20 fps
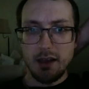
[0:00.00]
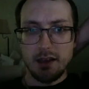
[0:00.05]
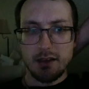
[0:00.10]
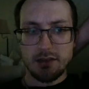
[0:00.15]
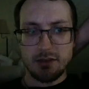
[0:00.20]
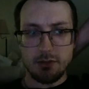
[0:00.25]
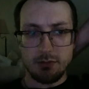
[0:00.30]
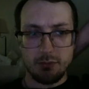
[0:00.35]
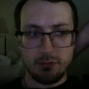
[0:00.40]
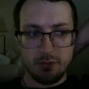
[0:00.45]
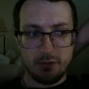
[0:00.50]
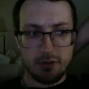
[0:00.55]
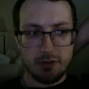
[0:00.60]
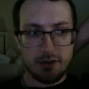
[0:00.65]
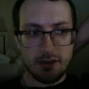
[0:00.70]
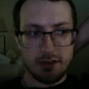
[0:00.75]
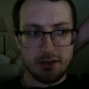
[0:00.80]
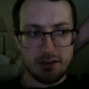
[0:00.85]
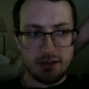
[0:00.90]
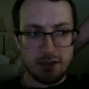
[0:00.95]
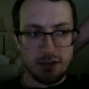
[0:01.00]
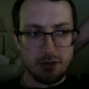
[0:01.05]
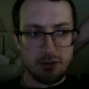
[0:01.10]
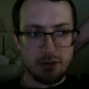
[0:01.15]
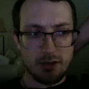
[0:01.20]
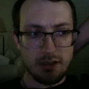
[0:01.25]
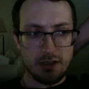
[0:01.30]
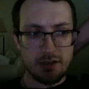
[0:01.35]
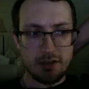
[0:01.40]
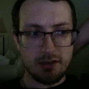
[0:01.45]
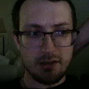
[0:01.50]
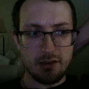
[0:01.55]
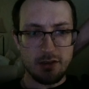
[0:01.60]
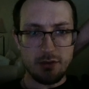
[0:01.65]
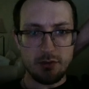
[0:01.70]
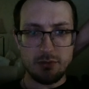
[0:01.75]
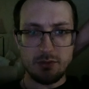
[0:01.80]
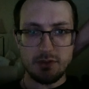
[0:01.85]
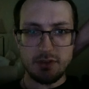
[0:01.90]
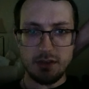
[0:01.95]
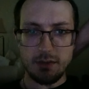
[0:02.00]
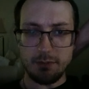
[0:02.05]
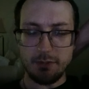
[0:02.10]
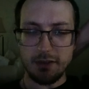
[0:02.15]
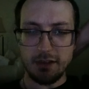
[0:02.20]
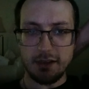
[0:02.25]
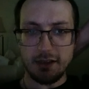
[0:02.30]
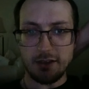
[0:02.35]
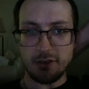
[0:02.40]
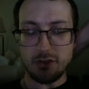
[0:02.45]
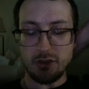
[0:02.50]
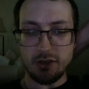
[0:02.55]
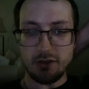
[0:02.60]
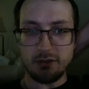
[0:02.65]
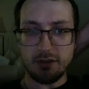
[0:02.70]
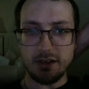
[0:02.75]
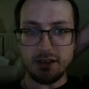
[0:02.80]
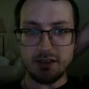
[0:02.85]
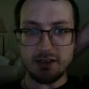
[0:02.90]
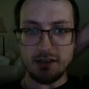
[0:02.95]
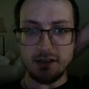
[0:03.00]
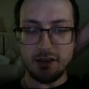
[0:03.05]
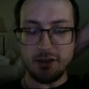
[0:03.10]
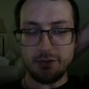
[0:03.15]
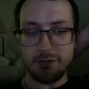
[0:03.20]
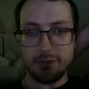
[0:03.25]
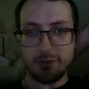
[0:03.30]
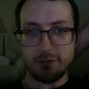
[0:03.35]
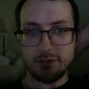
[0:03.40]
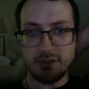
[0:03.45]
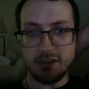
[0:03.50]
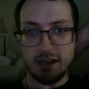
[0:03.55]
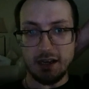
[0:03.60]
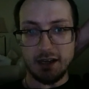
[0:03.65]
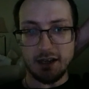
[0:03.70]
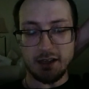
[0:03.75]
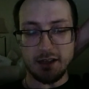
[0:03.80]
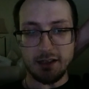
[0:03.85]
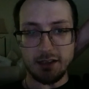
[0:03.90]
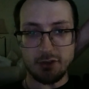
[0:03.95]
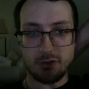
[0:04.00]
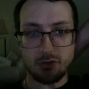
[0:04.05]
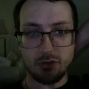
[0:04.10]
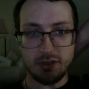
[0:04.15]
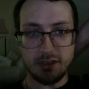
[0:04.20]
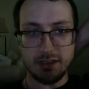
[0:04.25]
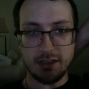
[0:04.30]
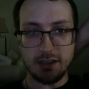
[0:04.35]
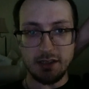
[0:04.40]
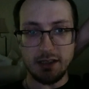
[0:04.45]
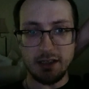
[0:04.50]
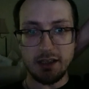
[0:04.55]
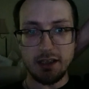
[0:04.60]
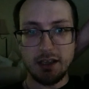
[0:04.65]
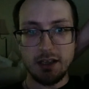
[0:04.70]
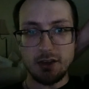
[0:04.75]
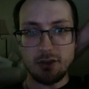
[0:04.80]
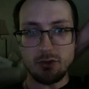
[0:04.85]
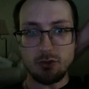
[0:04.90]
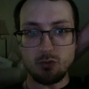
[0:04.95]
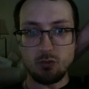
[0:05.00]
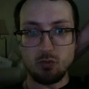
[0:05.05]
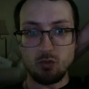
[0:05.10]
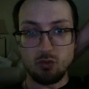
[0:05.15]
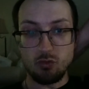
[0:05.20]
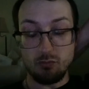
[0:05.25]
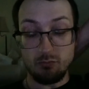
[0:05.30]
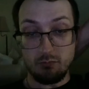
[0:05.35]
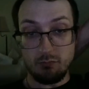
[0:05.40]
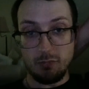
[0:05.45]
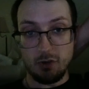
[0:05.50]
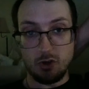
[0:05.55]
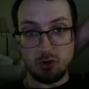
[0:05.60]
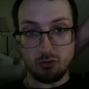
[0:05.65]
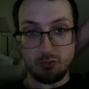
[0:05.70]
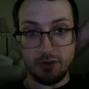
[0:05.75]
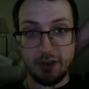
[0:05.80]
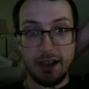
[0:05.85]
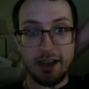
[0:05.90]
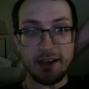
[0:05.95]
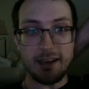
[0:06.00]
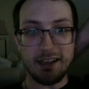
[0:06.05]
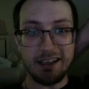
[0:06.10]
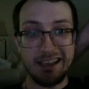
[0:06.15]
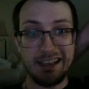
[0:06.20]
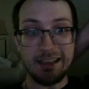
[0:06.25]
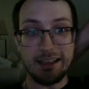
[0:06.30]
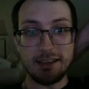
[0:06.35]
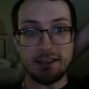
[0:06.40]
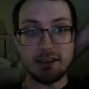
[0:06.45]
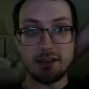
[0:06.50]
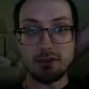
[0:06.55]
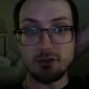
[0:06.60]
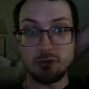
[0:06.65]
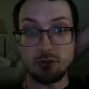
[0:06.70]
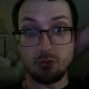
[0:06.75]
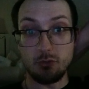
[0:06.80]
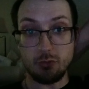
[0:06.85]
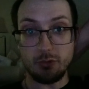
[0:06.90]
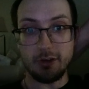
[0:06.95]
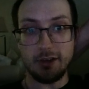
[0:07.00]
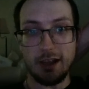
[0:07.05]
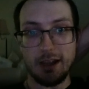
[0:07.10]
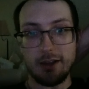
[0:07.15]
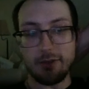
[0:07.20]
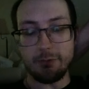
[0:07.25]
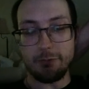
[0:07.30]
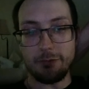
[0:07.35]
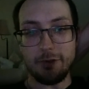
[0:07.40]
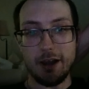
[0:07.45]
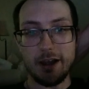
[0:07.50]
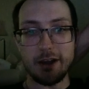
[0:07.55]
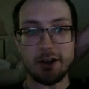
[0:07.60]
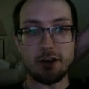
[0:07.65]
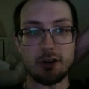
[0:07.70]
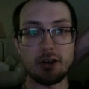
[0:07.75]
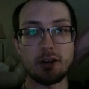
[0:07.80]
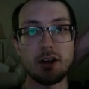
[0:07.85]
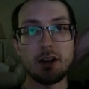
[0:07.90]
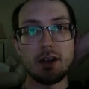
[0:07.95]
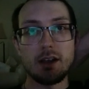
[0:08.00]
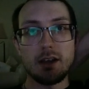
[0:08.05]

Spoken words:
So the thing is that you could easily use something that generates enough static electricity to create heat, to create fire.